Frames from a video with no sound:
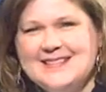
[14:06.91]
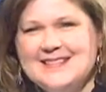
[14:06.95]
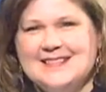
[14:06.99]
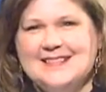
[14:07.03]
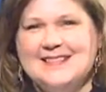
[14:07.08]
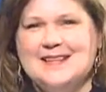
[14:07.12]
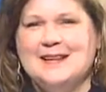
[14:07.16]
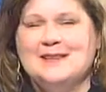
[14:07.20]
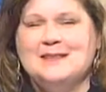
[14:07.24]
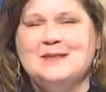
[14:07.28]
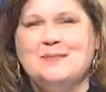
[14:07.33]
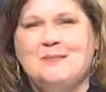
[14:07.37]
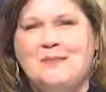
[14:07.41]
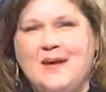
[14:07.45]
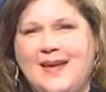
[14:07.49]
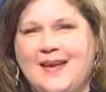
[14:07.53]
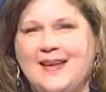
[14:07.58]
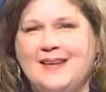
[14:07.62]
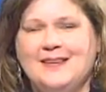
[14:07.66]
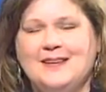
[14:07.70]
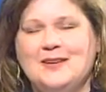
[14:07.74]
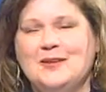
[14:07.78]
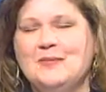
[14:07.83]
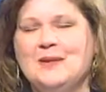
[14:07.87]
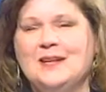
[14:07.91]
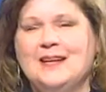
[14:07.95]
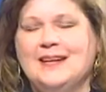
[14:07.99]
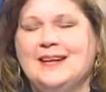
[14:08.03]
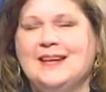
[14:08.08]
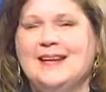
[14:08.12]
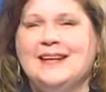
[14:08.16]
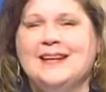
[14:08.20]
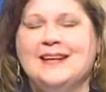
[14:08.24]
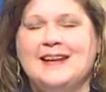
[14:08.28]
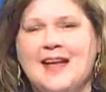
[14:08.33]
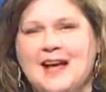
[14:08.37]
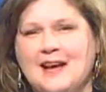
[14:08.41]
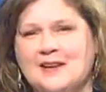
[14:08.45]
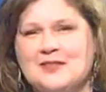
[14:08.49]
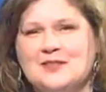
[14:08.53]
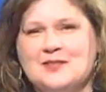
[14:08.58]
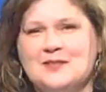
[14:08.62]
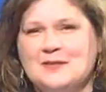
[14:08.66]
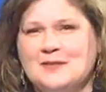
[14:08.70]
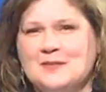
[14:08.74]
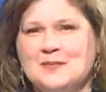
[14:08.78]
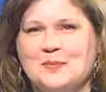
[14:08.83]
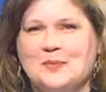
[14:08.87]
This has been Community
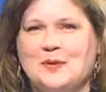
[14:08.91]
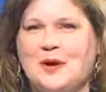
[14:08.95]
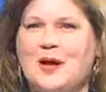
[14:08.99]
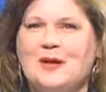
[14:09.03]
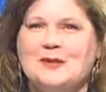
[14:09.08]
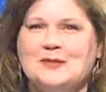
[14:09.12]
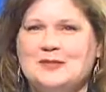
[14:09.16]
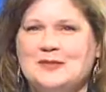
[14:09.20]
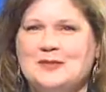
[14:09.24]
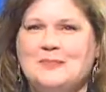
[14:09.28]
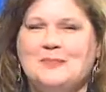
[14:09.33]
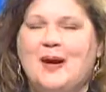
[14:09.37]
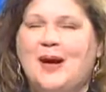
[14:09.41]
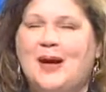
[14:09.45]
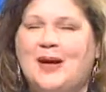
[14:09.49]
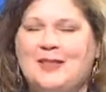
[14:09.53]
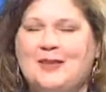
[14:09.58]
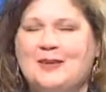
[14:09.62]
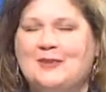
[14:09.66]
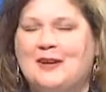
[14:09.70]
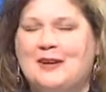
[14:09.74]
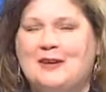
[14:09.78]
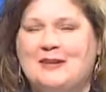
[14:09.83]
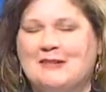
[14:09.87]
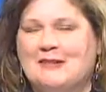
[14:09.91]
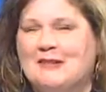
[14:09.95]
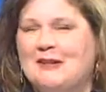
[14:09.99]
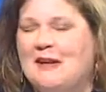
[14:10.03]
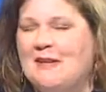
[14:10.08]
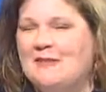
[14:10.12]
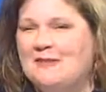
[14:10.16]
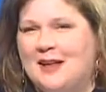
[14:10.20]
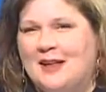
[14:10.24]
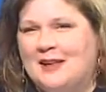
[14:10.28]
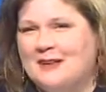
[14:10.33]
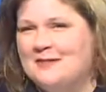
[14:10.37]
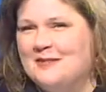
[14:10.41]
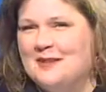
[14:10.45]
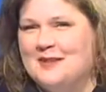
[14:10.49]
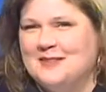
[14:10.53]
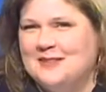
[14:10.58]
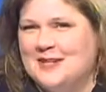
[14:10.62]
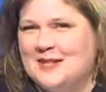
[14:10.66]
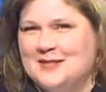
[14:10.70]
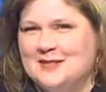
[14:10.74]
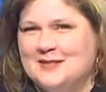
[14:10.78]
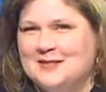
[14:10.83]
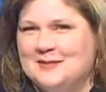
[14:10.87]
Connections, brought to you by the Greater Kanawha Valley
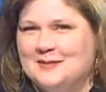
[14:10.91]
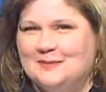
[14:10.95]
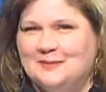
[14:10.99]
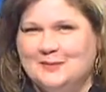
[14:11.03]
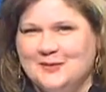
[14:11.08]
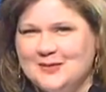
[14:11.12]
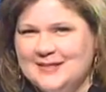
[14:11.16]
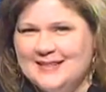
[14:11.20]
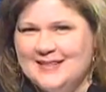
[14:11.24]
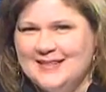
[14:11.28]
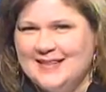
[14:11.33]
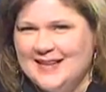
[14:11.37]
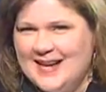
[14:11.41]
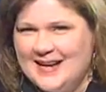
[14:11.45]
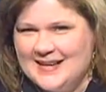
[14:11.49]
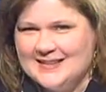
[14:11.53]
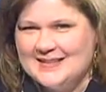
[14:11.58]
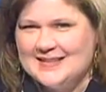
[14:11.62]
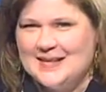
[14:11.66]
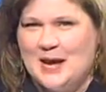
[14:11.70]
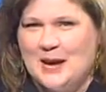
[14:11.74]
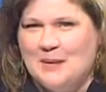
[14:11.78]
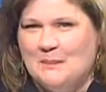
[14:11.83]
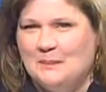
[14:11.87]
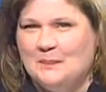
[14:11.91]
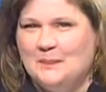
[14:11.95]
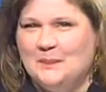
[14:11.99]
Foundation. We'll see you next time.